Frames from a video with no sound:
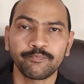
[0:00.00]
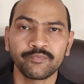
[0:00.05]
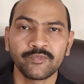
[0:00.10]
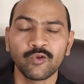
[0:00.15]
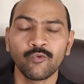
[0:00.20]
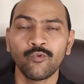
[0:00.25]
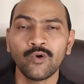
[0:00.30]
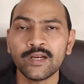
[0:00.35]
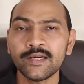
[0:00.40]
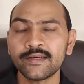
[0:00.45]

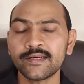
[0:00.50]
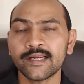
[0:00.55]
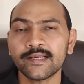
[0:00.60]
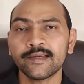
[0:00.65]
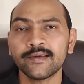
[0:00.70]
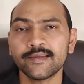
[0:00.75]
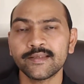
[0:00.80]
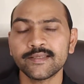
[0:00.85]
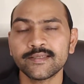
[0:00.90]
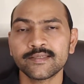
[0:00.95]
One
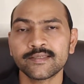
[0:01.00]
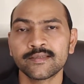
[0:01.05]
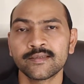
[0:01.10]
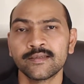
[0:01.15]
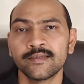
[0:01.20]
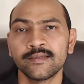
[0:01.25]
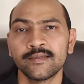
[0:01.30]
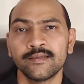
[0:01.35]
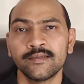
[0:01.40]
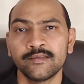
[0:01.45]
tracker is
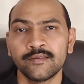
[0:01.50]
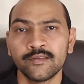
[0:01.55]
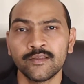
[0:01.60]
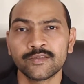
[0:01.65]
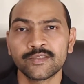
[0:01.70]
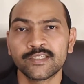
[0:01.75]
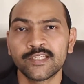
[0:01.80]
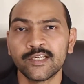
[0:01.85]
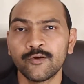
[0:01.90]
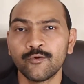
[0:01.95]
the
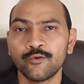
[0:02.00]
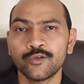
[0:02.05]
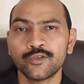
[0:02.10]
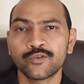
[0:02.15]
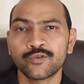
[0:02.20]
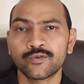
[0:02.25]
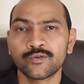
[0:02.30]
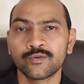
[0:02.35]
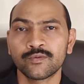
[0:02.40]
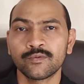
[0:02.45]

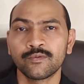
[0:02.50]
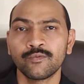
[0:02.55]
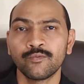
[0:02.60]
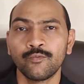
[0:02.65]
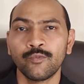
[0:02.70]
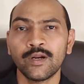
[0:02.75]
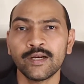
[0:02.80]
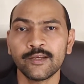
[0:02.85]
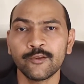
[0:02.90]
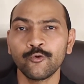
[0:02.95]
schedules
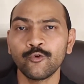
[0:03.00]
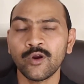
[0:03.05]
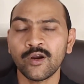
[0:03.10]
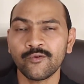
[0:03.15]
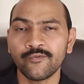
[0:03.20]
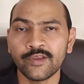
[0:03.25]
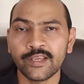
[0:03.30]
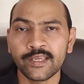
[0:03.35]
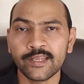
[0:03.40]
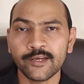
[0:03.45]
what you have
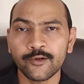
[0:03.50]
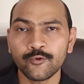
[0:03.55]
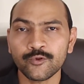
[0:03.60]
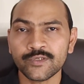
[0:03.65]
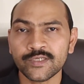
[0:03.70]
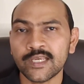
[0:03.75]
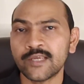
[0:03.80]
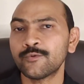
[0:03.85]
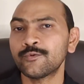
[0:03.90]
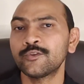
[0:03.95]
agreed to
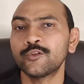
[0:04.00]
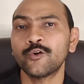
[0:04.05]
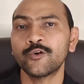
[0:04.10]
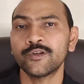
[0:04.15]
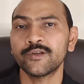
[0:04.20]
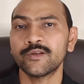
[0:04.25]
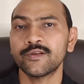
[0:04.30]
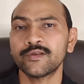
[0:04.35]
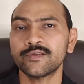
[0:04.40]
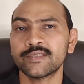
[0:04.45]
share with
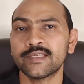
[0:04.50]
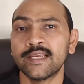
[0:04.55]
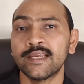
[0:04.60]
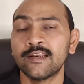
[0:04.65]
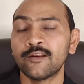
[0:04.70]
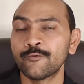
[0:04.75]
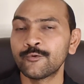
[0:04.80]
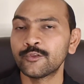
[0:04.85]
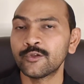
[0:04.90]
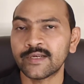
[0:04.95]
auditors
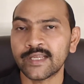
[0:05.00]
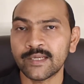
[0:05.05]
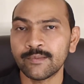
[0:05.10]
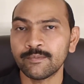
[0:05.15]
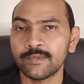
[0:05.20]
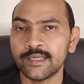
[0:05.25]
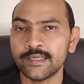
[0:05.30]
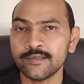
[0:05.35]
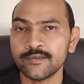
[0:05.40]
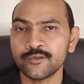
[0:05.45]
along with the
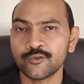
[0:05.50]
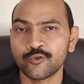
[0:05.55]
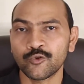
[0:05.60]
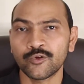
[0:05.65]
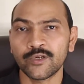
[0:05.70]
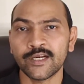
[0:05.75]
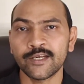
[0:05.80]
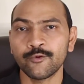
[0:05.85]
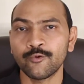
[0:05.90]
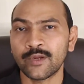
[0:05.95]
timeline, so
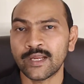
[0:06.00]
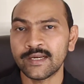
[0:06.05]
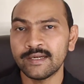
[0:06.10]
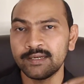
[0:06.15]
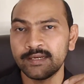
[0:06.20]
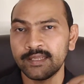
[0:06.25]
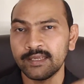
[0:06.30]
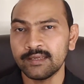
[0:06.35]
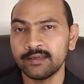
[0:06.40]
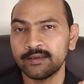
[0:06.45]
that you can
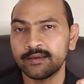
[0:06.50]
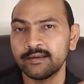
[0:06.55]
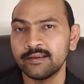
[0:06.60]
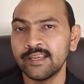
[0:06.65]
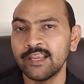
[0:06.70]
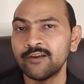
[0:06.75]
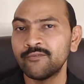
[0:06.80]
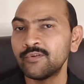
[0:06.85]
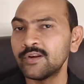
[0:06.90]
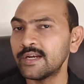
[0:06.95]
tick
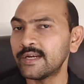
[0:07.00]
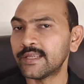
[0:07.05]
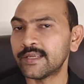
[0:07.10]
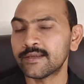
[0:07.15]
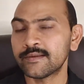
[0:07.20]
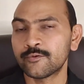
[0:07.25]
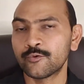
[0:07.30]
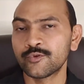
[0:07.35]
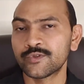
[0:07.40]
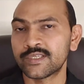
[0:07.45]
every
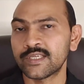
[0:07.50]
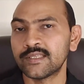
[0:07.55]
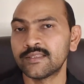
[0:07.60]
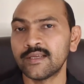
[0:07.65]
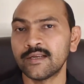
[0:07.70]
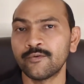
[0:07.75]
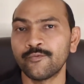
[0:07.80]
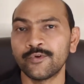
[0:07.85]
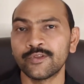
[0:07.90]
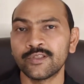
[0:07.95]
day to see
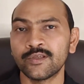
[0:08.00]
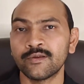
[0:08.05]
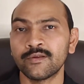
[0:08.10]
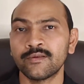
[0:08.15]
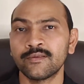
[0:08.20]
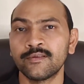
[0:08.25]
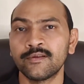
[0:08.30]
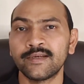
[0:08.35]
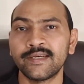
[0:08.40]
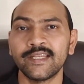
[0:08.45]
that whether
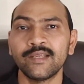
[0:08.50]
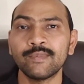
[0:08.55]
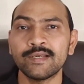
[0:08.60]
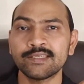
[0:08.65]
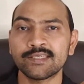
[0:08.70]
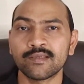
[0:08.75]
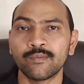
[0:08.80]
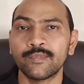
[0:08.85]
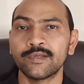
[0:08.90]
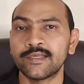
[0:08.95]
the team has
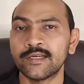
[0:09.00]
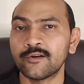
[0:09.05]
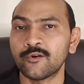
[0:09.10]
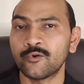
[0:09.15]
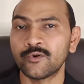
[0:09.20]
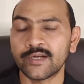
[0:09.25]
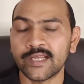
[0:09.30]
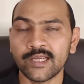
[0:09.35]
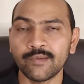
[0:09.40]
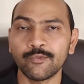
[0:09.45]
submitted
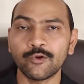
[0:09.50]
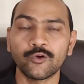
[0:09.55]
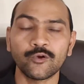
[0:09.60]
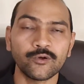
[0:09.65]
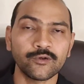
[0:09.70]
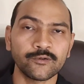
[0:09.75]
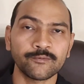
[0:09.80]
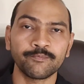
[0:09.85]
on time or not.